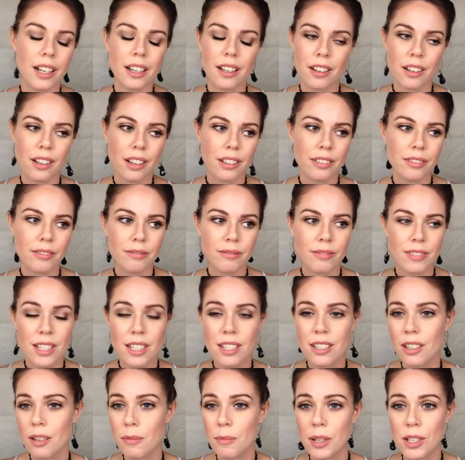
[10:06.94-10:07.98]
I don't know.
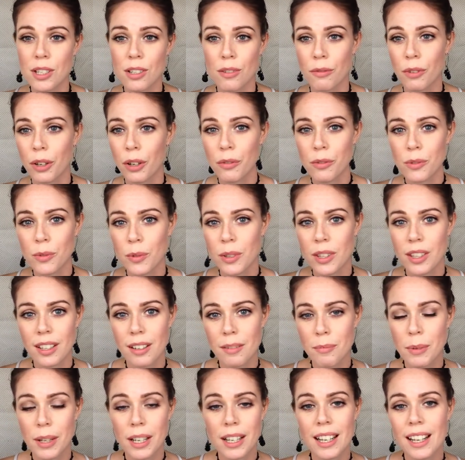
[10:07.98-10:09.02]
There's so much involved with
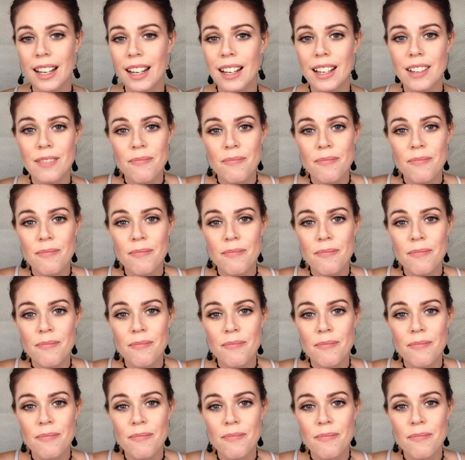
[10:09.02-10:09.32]
it, but.